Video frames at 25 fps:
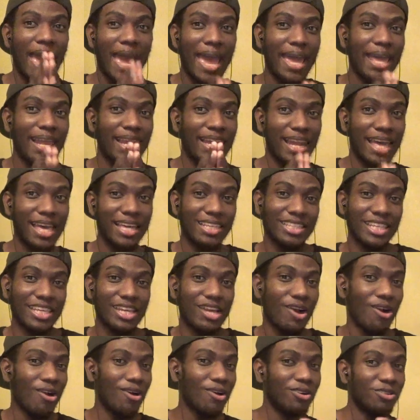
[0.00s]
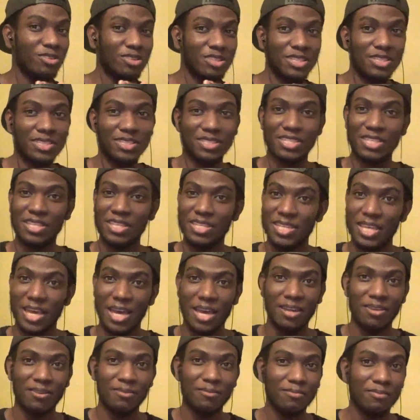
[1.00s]
act like they are this and
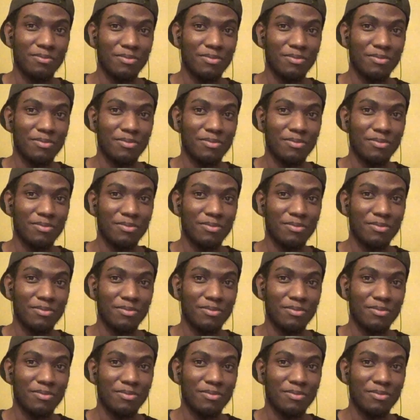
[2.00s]
that